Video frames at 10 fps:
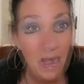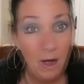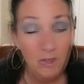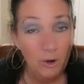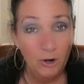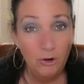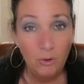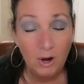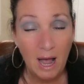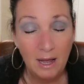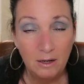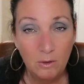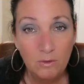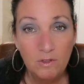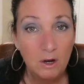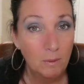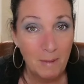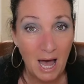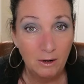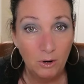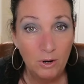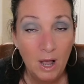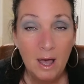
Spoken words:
Now, there are newer condos that are modern.